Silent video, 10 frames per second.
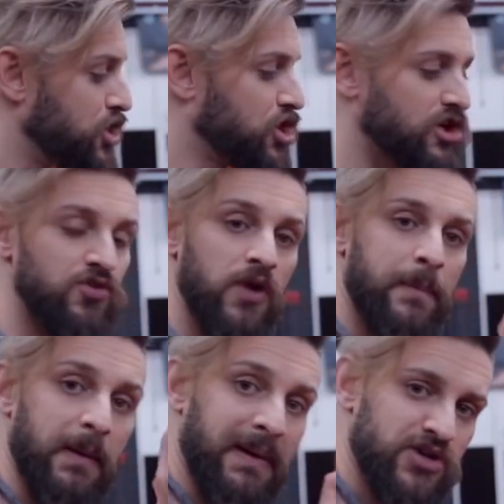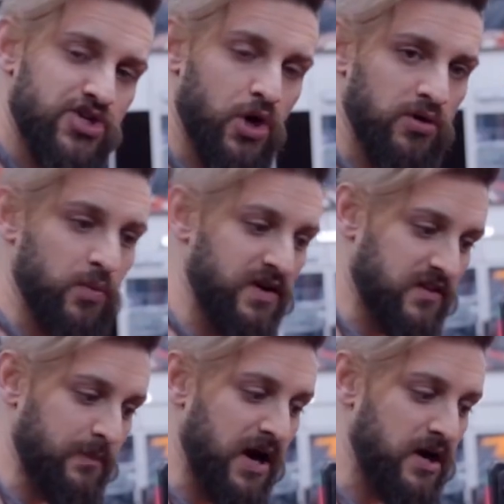You're going to grip it about shoulder
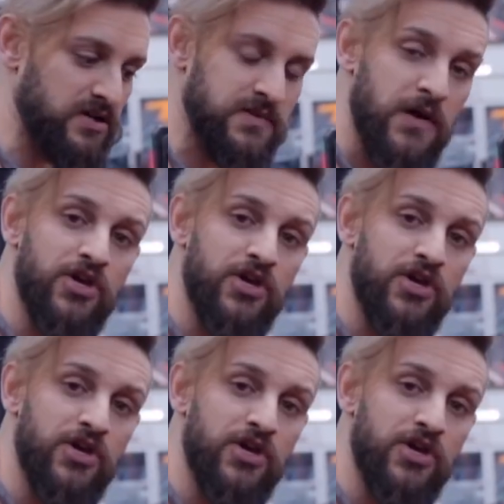width apart.